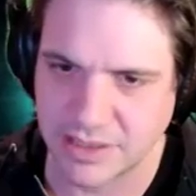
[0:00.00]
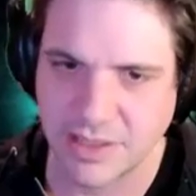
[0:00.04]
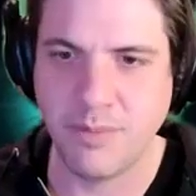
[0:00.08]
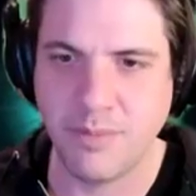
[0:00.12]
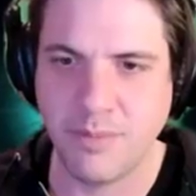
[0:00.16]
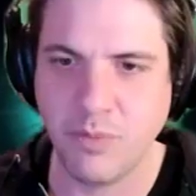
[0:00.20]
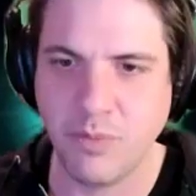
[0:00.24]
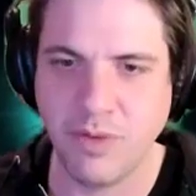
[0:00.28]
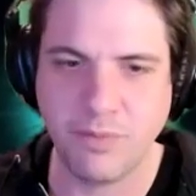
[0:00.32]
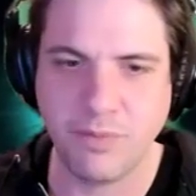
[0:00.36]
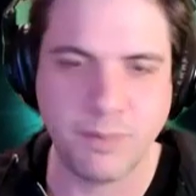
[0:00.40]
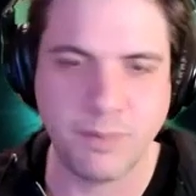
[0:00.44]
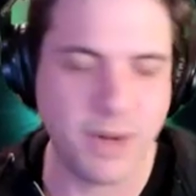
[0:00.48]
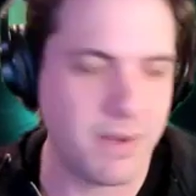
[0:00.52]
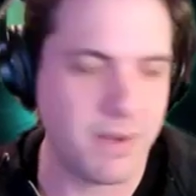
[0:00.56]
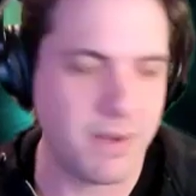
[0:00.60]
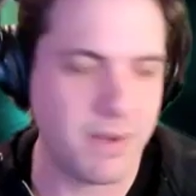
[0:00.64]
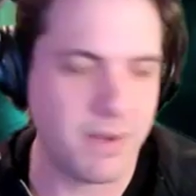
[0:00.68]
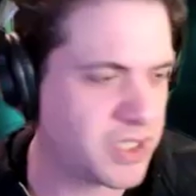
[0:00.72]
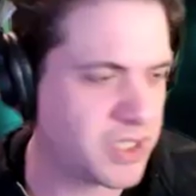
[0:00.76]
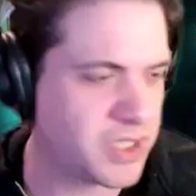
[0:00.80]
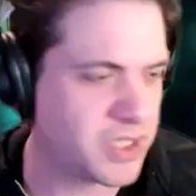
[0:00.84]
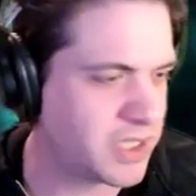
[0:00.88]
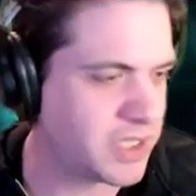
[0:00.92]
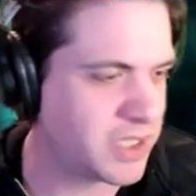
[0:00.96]
we've pretty
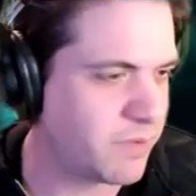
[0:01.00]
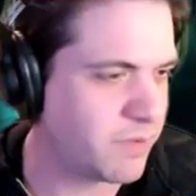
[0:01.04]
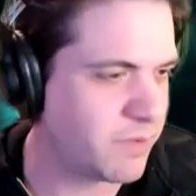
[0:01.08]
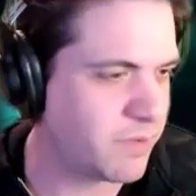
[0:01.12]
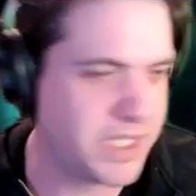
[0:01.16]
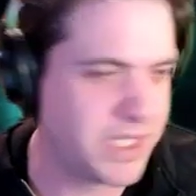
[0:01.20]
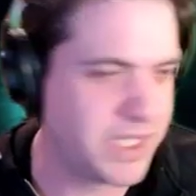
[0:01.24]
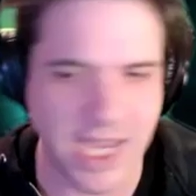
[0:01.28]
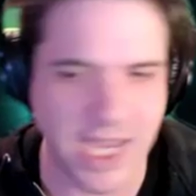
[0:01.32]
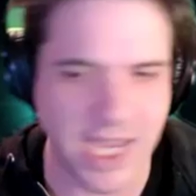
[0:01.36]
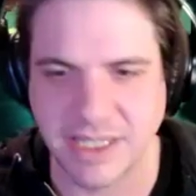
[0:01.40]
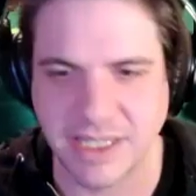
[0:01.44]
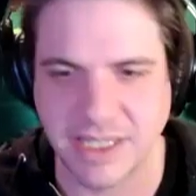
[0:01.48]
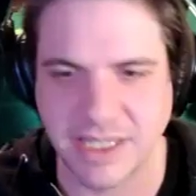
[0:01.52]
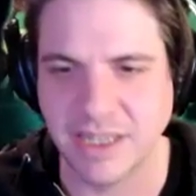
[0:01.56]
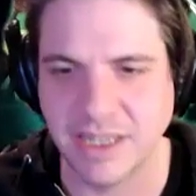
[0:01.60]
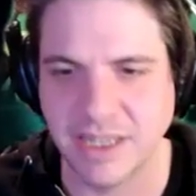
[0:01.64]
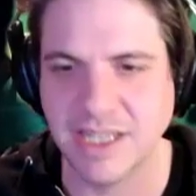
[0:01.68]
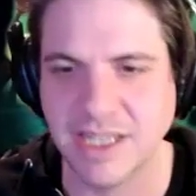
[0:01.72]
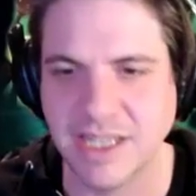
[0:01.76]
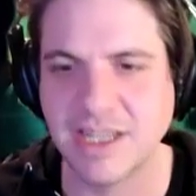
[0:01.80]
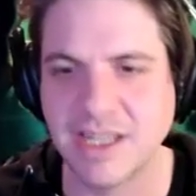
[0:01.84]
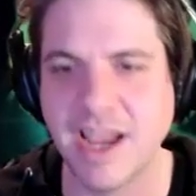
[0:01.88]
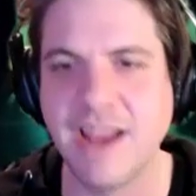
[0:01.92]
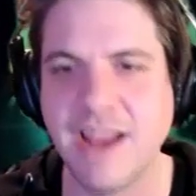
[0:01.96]
much just rejected the
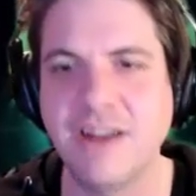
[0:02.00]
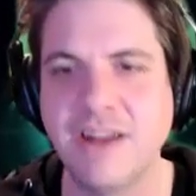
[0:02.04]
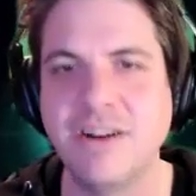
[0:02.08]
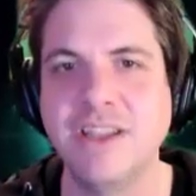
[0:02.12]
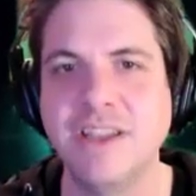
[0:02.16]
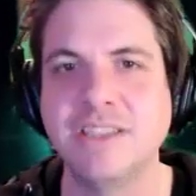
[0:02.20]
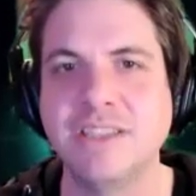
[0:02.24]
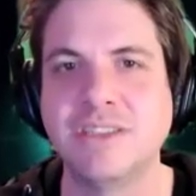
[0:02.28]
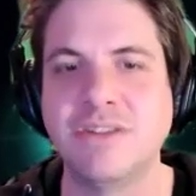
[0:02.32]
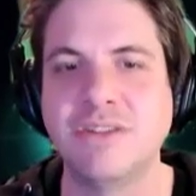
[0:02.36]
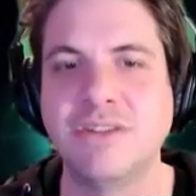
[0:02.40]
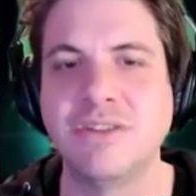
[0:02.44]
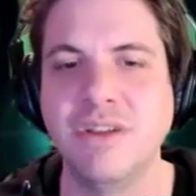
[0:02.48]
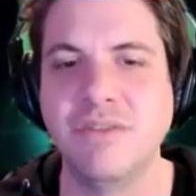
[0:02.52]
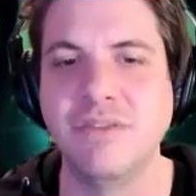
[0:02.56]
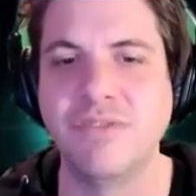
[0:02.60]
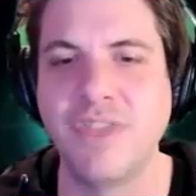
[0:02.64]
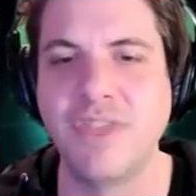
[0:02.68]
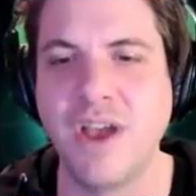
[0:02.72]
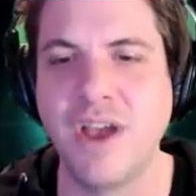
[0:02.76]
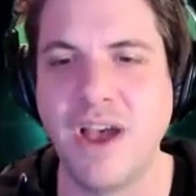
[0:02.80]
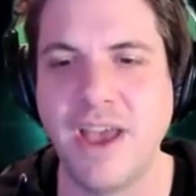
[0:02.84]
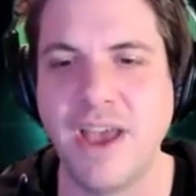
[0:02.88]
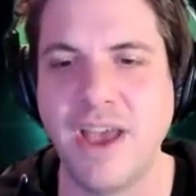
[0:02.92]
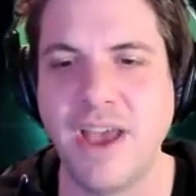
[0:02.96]
entire history of
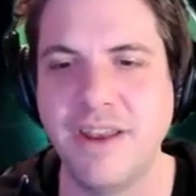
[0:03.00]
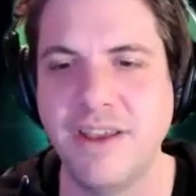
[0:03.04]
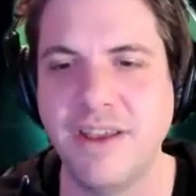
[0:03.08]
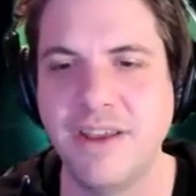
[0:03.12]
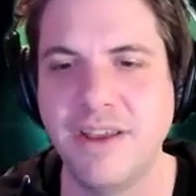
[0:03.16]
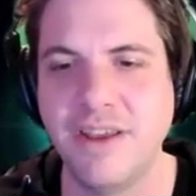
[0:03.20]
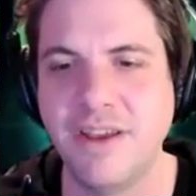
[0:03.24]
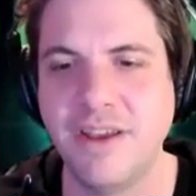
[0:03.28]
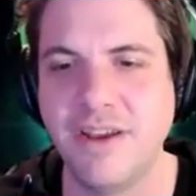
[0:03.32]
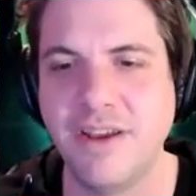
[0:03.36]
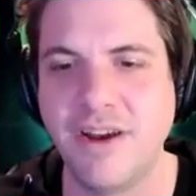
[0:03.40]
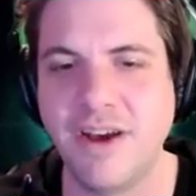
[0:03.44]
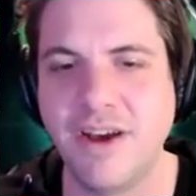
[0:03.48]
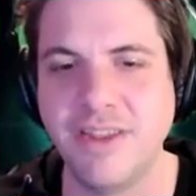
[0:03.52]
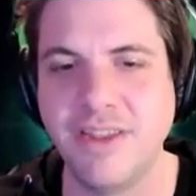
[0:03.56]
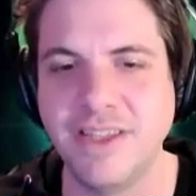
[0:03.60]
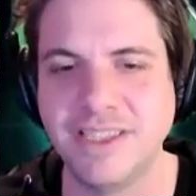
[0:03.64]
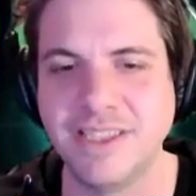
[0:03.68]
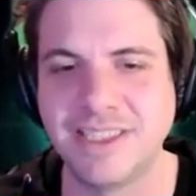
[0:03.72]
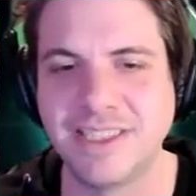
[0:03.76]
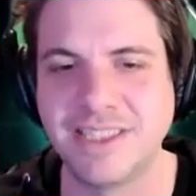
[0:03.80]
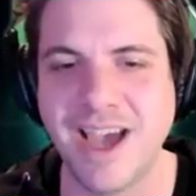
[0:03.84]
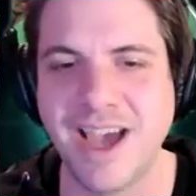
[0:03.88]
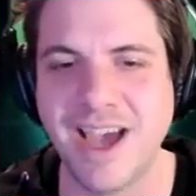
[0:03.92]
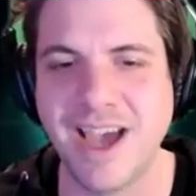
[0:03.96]
thought on
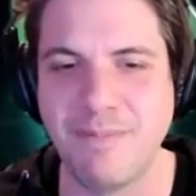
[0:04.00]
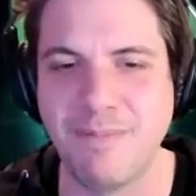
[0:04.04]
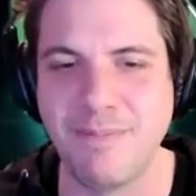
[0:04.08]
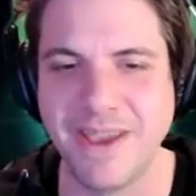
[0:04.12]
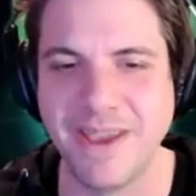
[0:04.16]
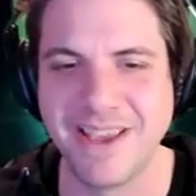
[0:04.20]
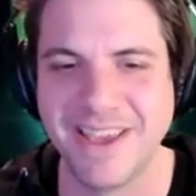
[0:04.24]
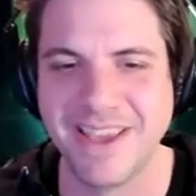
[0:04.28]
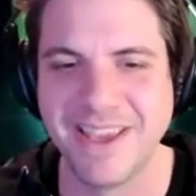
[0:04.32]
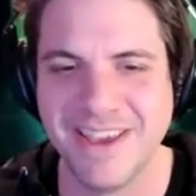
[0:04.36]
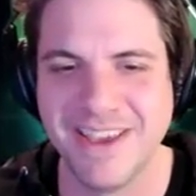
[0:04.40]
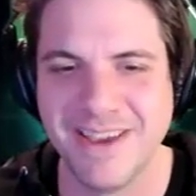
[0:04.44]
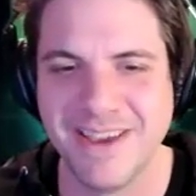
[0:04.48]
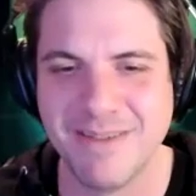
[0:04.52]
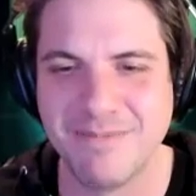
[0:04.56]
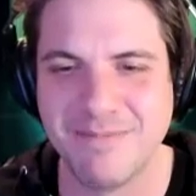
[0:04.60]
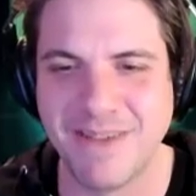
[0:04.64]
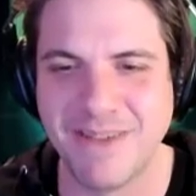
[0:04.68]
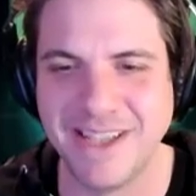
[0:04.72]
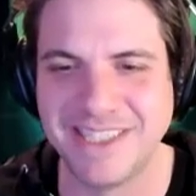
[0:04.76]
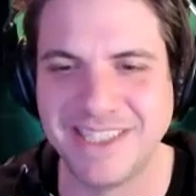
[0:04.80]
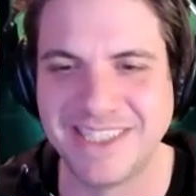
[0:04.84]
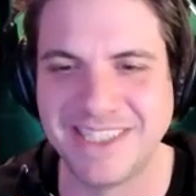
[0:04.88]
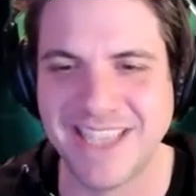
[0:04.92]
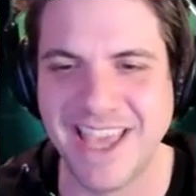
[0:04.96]
this topic
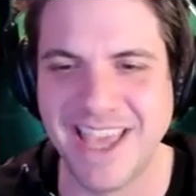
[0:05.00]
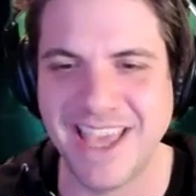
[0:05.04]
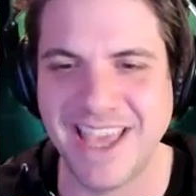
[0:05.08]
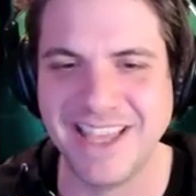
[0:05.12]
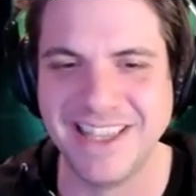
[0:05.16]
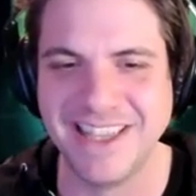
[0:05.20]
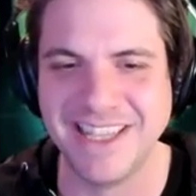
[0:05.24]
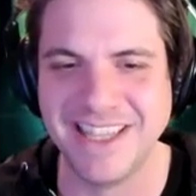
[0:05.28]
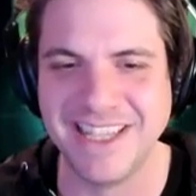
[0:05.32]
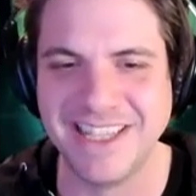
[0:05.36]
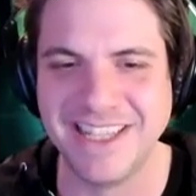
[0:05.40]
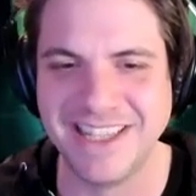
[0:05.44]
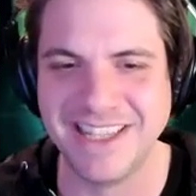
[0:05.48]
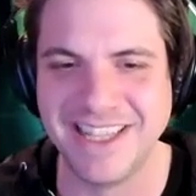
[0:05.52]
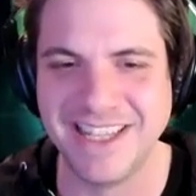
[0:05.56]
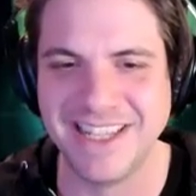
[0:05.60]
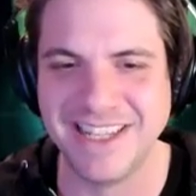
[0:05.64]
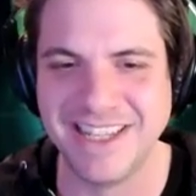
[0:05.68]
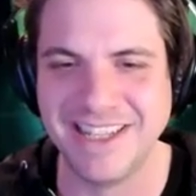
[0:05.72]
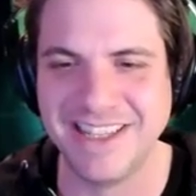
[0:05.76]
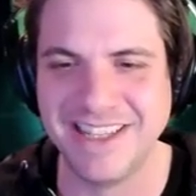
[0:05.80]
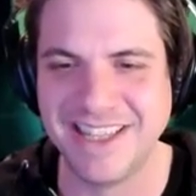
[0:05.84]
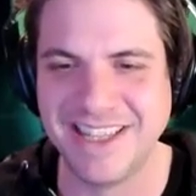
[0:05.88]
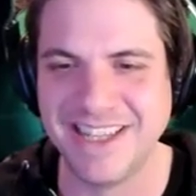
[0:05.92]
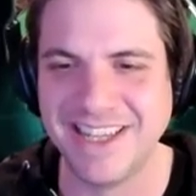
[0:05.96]
by saying that
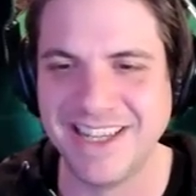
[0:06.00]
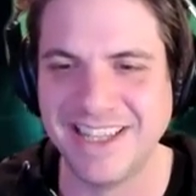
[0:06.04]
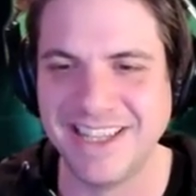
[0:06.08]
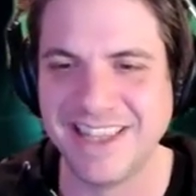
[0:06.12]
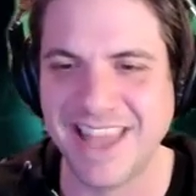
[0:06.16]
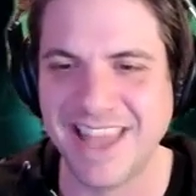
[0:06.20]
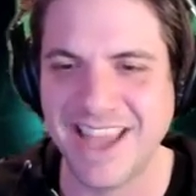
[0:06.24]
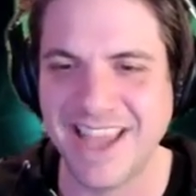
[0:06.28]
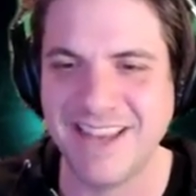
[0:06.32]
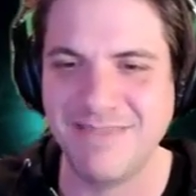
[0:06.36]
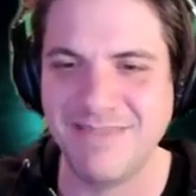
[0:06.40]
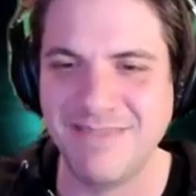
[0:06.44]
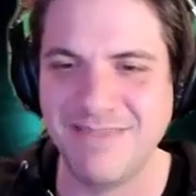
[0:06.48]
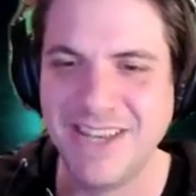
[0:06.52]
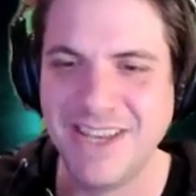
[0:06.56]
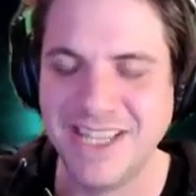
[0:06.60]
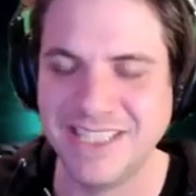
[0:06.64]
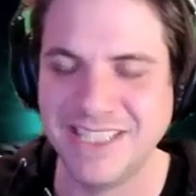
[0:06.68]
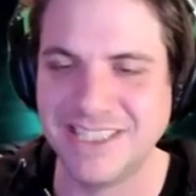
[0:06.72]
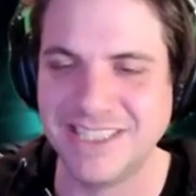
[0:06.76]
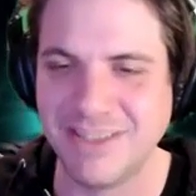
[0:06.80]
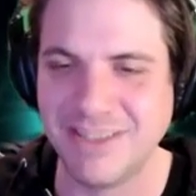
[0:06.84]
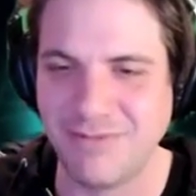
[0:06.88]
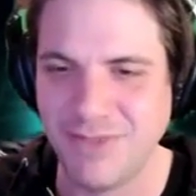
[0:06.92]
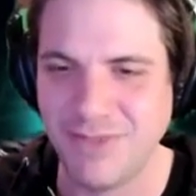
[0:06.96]
enlightenment
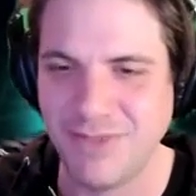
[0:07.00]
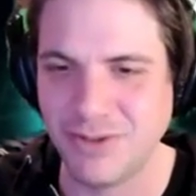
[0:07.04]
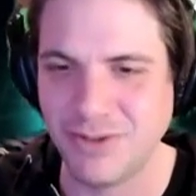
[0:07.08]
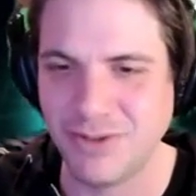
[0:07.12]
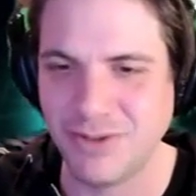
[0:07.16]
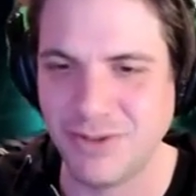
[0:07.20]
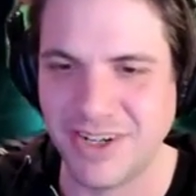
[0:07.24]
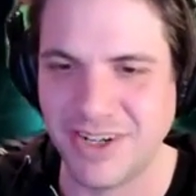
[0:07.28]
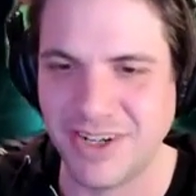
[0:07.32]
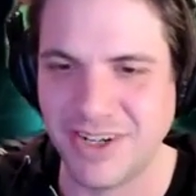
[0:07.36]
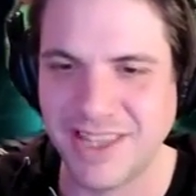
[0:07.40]
is the future.